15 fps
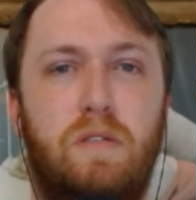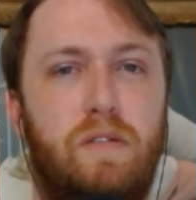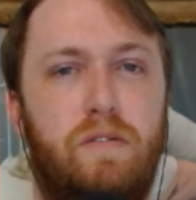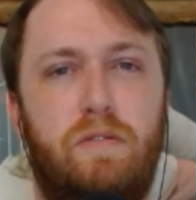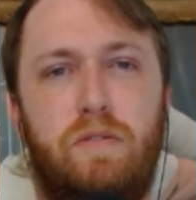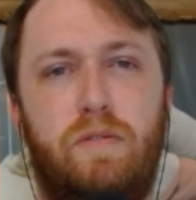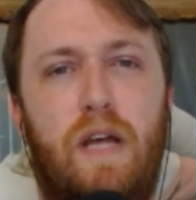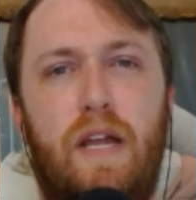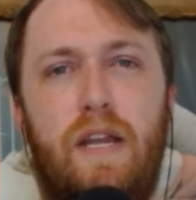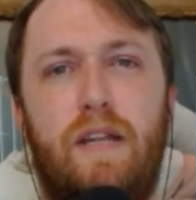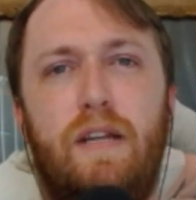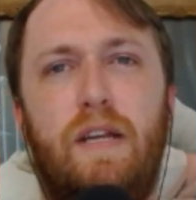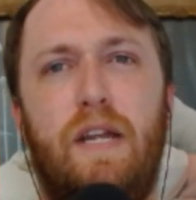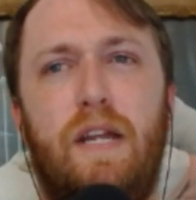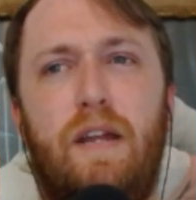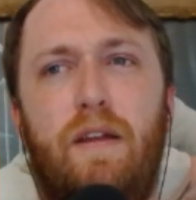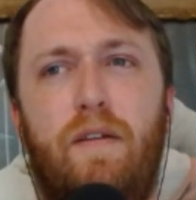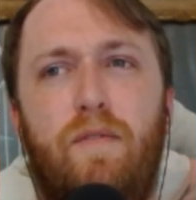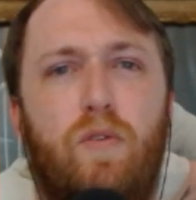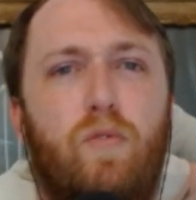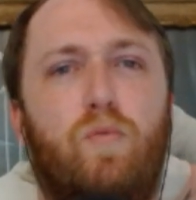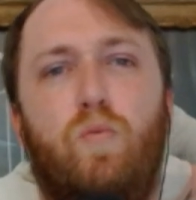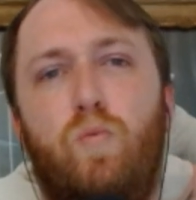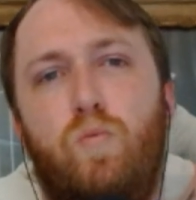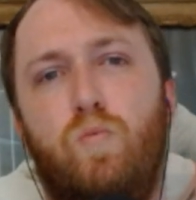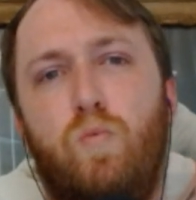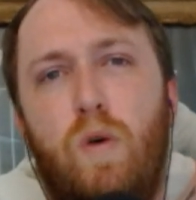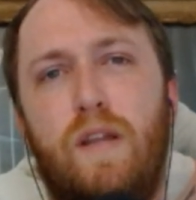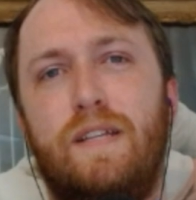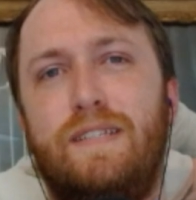you know, not for
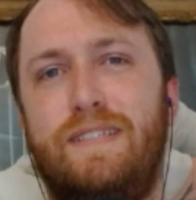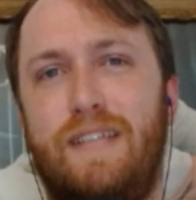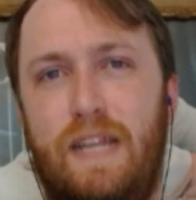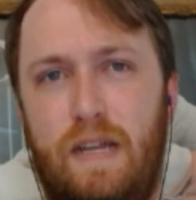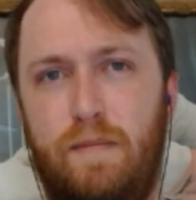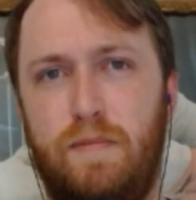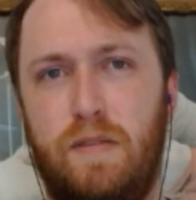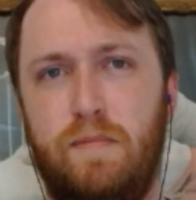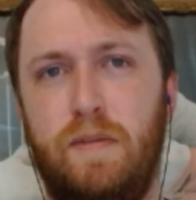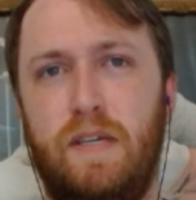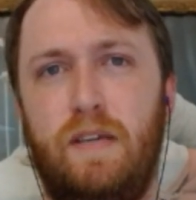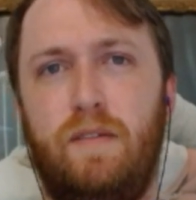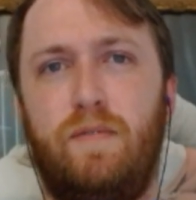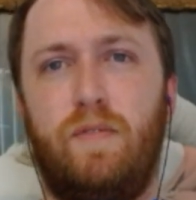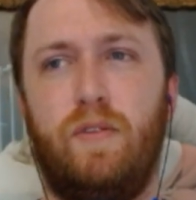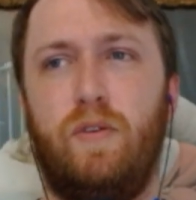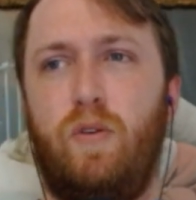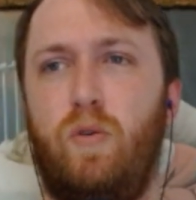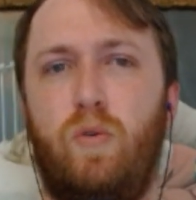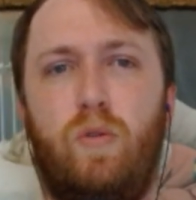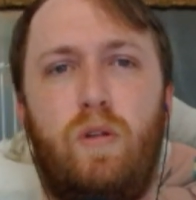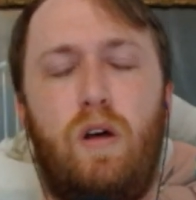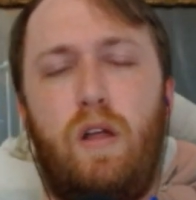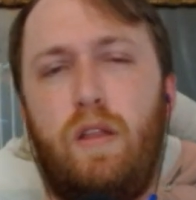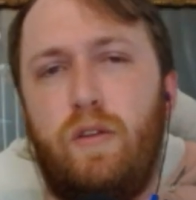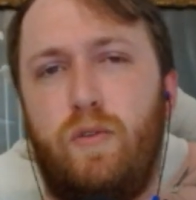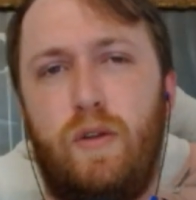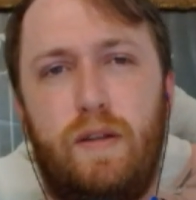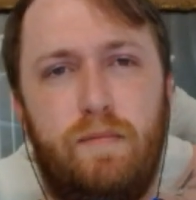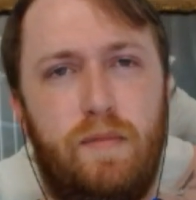what it's set up to be for the whole
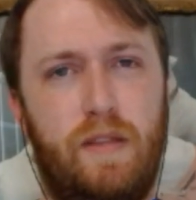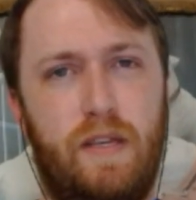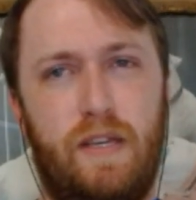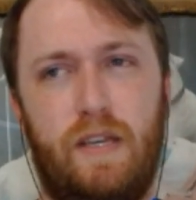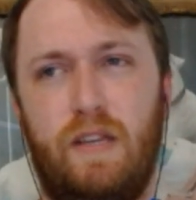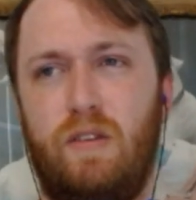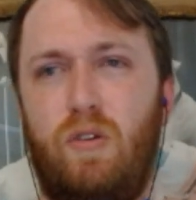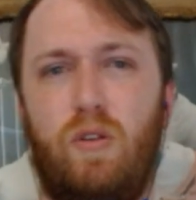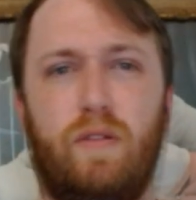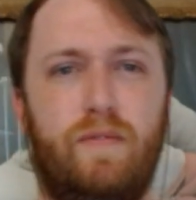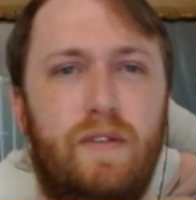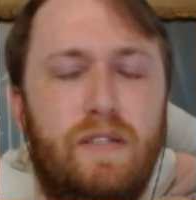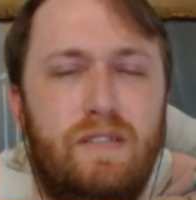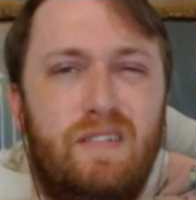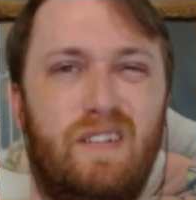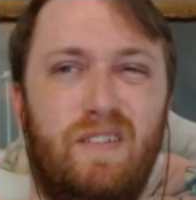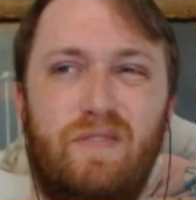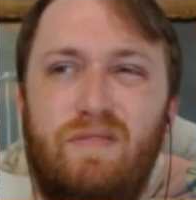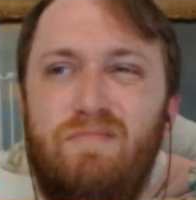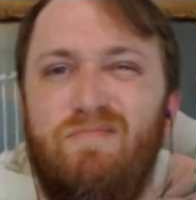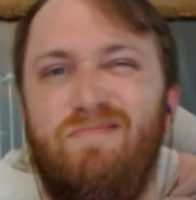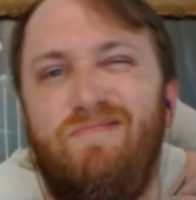hologram thing and all of this stuff.